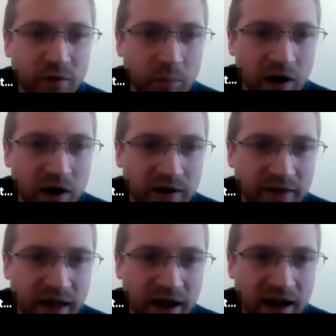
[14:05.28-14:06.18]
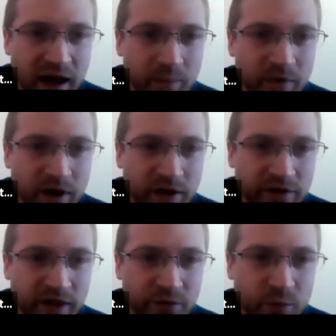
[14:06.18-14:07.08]
to plug that gap.
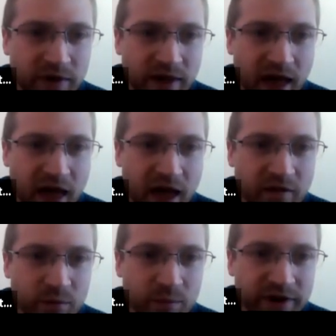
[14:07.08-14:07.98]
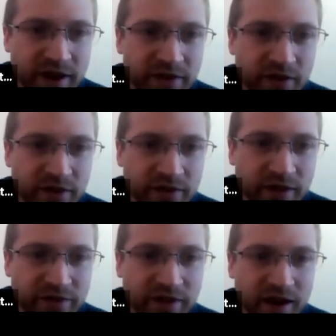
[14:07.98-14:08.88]
So that's where the air from the deserts
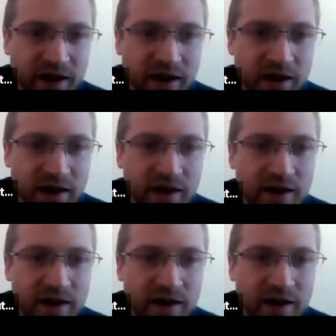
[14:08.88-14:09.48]
that's sinking